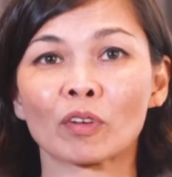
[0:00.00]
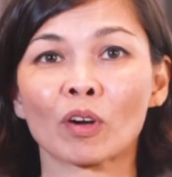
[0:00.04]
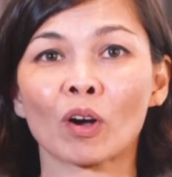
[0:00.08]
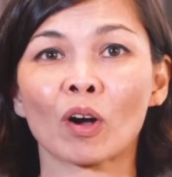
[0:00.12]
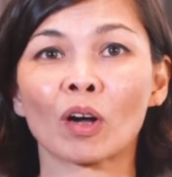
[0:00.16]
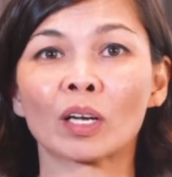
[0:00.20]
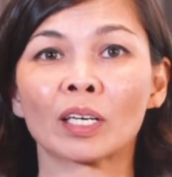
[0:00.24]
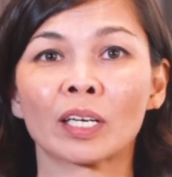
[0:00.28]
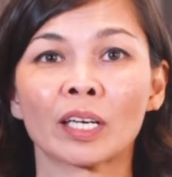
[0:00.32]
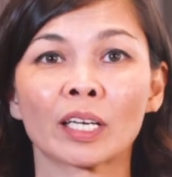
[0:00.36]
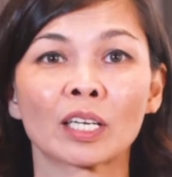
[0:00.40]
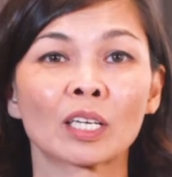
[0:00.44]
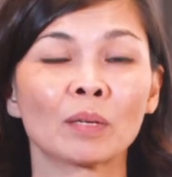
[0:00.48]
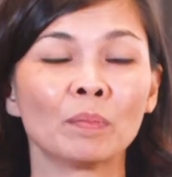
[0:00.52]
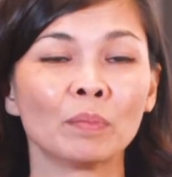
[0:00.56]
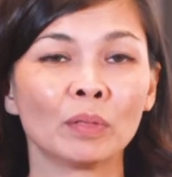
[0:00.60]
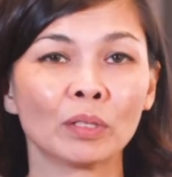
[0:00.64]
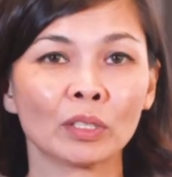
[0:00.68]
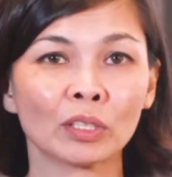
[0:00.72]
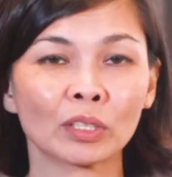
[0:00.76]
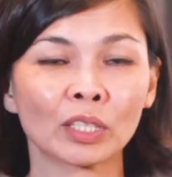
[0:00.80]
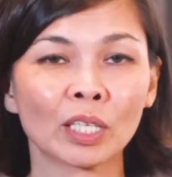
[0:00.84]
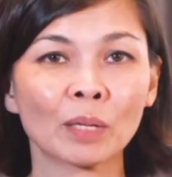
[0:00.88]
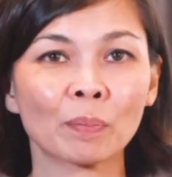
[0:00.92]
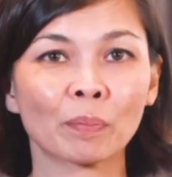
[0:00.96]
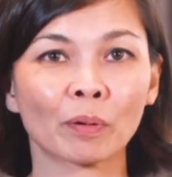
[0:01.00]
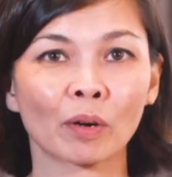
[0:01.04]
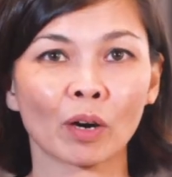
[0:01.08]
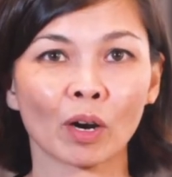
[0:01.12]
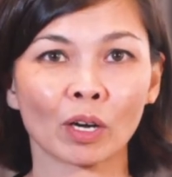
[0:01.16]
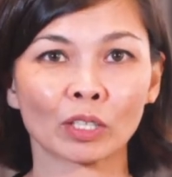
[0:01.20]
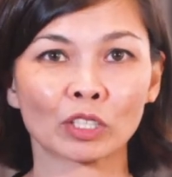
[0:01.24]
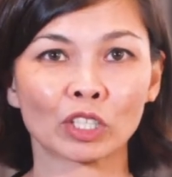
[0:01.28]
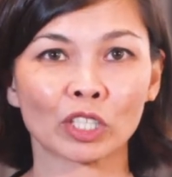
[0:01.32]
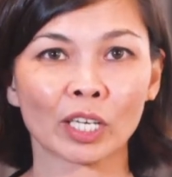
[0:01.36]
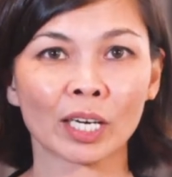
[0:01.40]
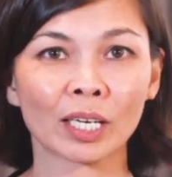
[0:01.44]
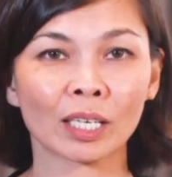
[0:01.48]
got a community
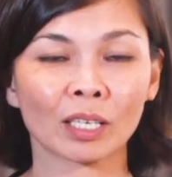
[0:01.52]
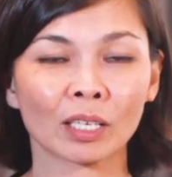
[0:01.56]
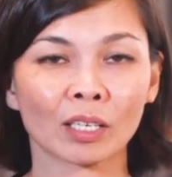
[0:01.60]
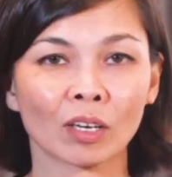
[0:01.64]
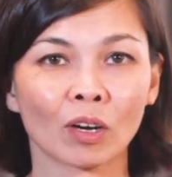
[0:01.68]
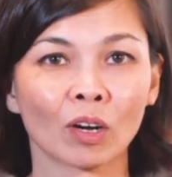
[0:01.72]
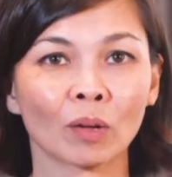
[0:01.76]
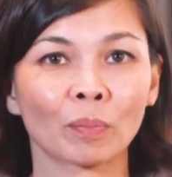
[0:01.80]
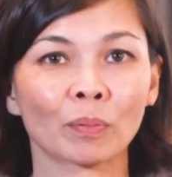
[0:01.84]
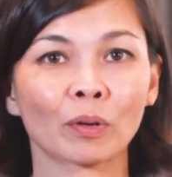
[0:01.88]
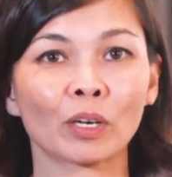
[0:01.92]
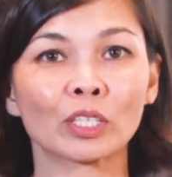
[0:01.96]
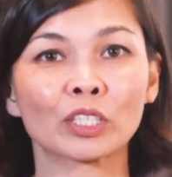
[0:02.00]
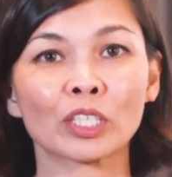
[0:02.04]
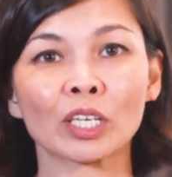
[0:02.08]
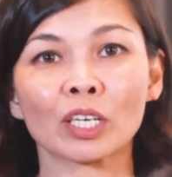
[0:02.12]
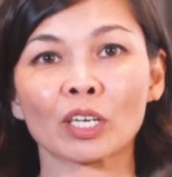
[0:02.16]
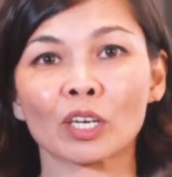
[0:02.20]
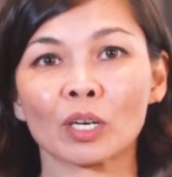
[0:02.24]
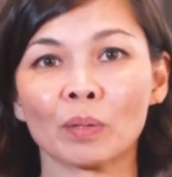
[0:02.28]
project called Project